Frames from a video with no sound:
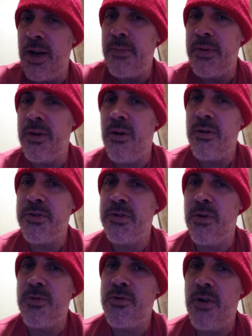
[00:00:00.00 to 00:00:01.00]
might be
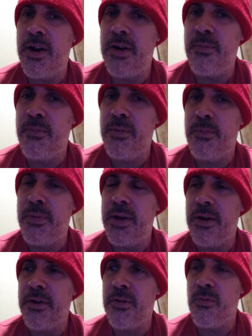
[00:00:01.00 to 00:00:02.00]
also trying to
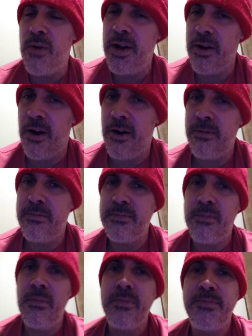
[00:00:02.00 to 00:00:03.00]
be under the radar
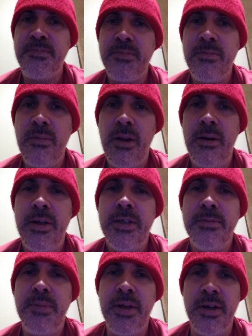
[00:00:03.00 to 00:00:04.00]

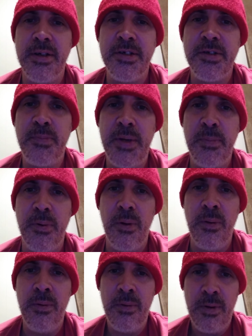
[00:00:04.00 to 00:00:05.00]
because
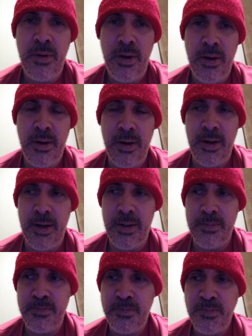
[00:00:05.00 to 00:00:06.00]
people
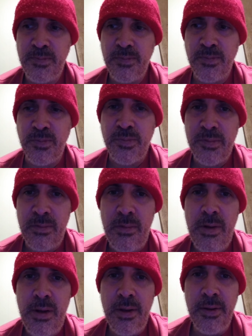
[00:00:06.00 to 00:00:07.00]
um,
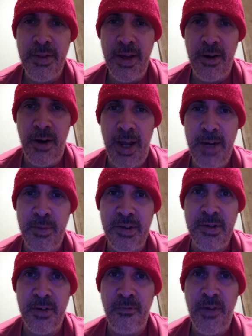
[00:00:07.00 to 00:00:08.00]
that are
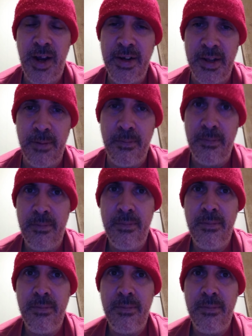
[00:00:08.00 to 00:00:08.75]
enemies can find him